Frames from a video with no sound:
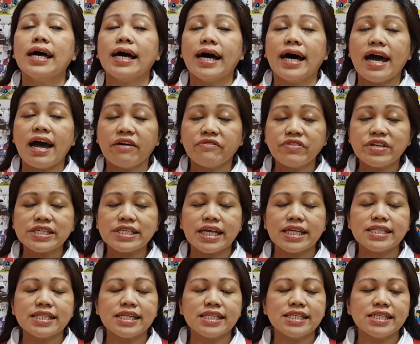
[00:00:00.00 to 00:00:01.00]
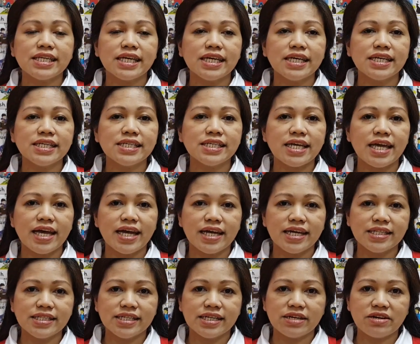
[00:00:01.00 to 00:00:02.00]
have the sentences
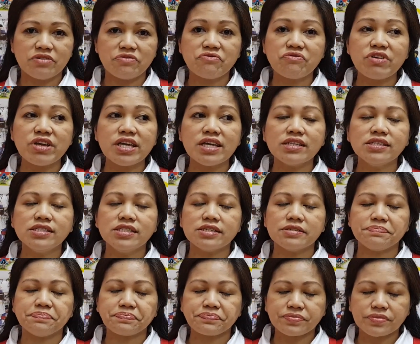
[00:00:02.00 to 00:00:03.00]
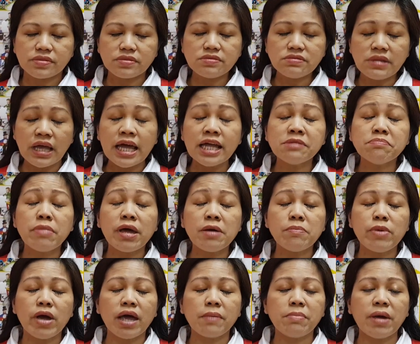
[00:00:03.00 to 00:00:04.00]
and read and
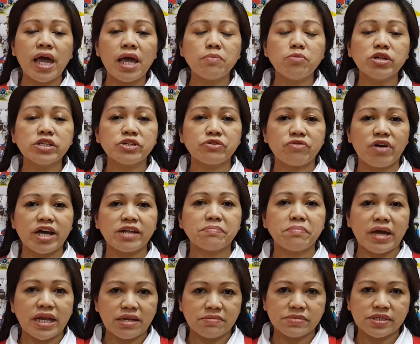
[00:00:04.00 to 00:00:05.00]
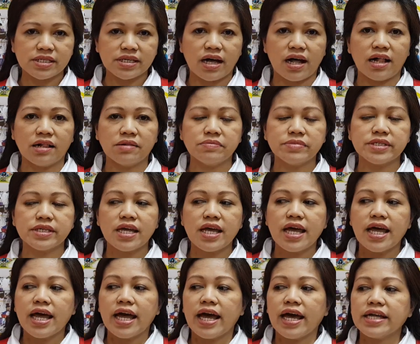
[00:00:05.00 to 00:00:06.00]
be able to write by themselves.
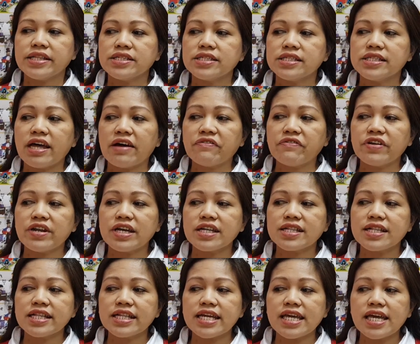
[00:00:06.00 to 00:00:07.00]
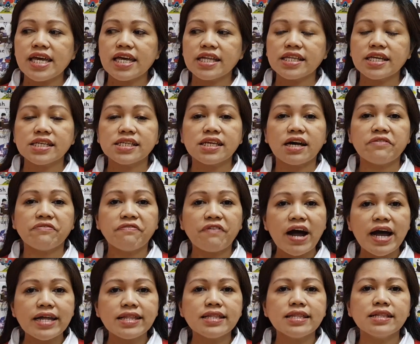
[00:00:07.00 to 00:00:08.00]
And definitely it is a
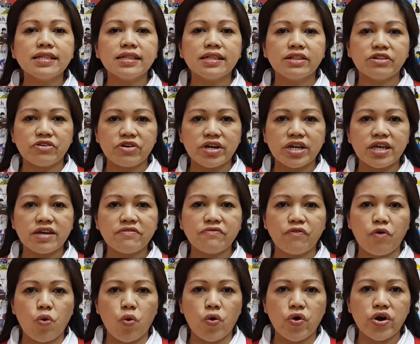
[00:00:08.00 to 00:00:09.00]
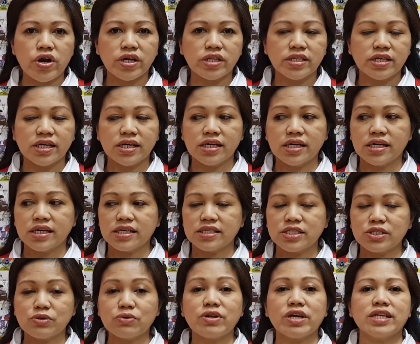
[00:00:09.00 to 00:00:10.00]
fun learning for the
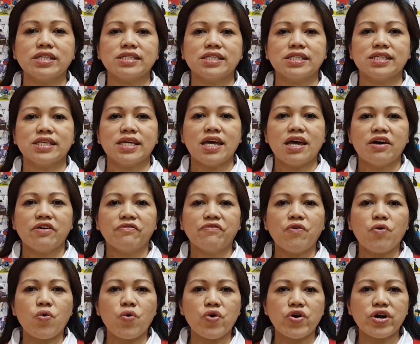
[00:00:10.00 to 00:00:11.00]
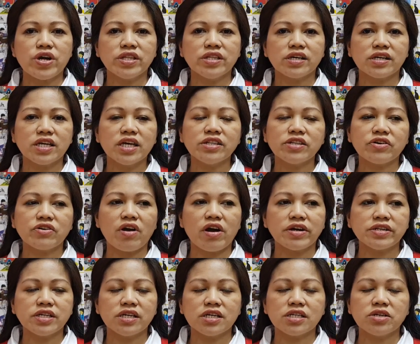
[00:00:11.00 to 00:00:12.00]
students for the
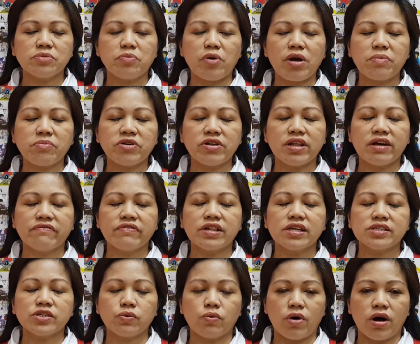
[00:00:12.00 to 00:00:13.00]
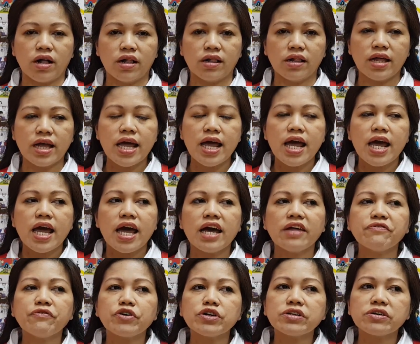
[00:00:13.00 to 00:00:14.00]
kindergarten and the primary level as well.
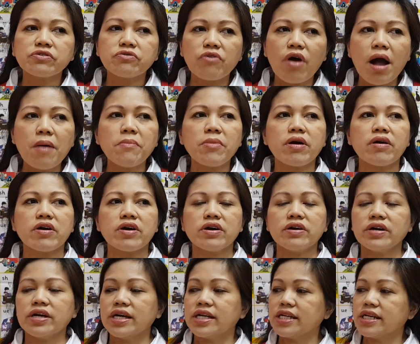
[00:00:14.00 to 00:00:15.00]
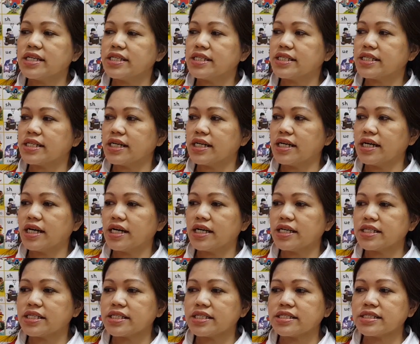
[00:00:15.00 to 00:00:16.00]
And for the grammar, it is
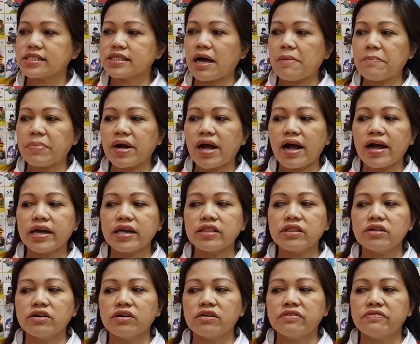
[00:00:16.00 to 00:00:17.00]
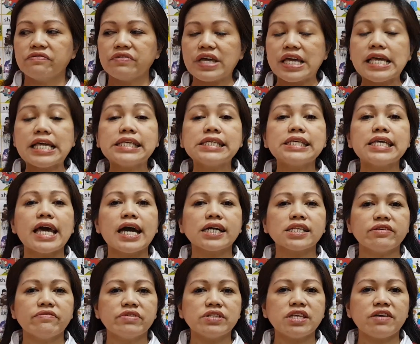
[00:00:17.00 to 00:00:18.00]
some kind of easy
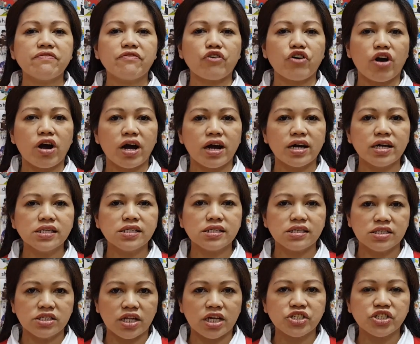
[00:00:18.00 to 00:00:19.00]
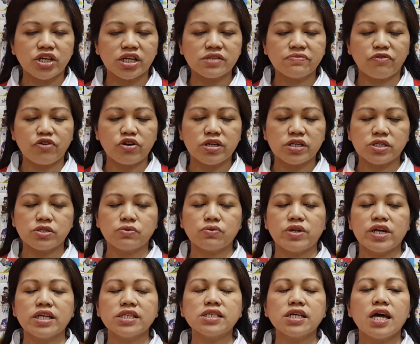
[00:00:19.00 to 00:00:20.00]
activity for us, not just for the
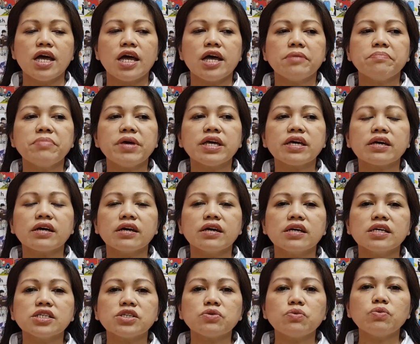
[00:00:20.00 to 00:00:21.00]
students, because